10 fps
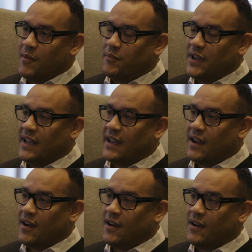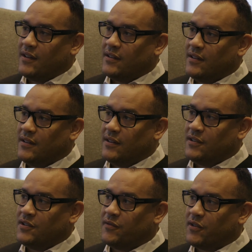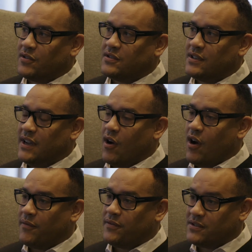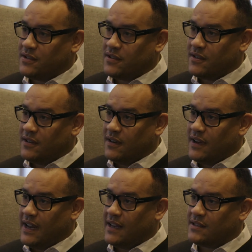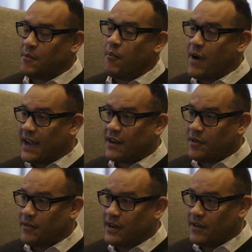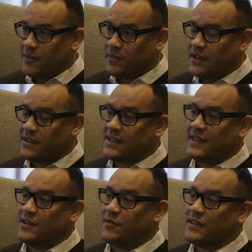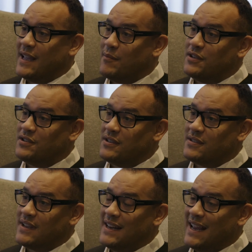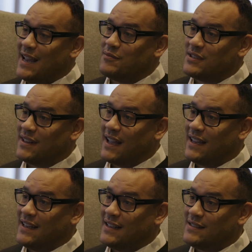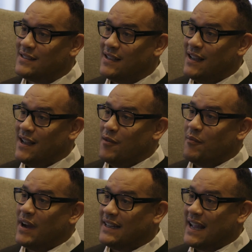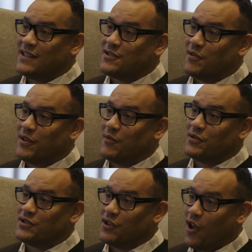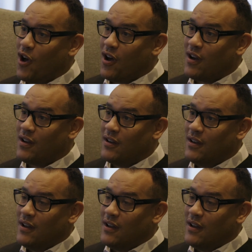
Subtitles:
being a diversity officer is my career because I deal with images and names and likeness. My dad's career was law,